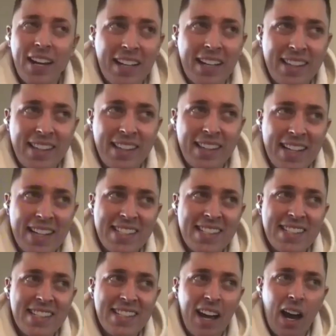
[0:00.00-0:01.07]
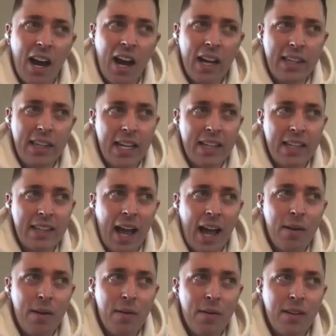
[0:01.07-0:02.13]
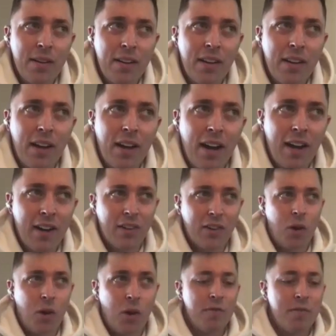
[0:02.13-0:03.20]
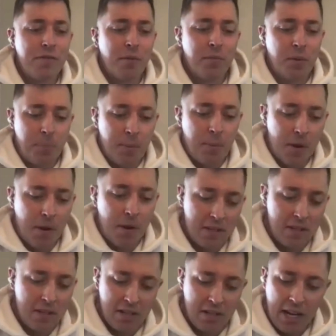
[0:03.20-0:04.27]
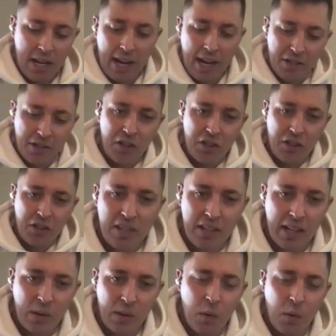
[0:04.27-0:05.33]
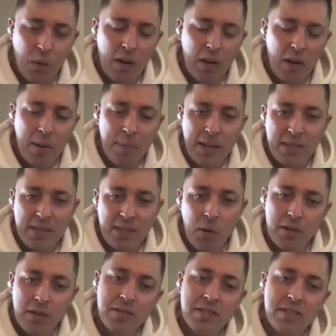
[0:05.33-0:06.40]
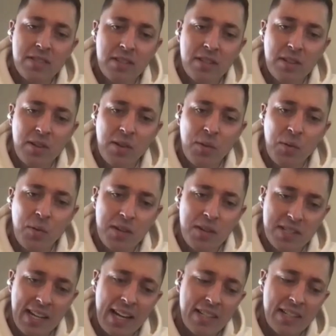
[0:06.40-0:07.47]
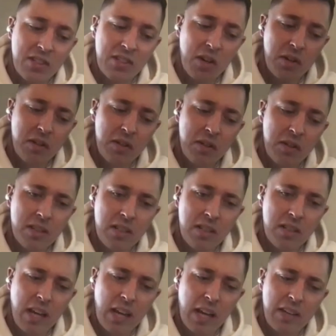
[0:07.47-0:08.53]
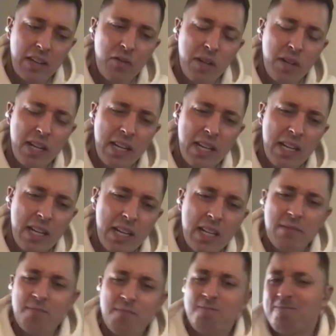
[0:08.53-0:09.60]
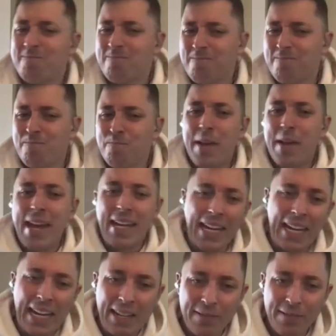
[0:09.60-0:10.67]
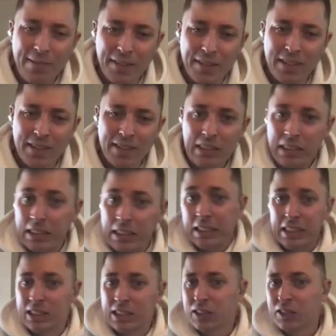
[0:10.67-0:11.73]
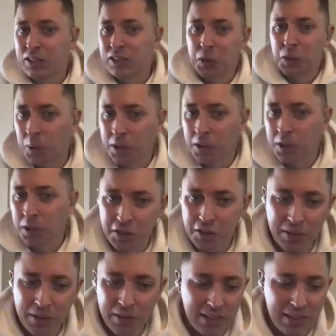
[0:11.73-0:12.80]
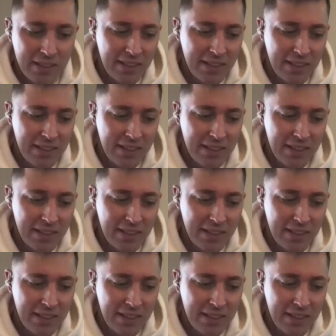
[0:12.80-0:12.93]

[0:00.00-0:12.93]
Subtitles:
like that's, I think that coming from the burden, it actually turned into like one of my biggest motives was lads going, can you really make a living doing what you're doing?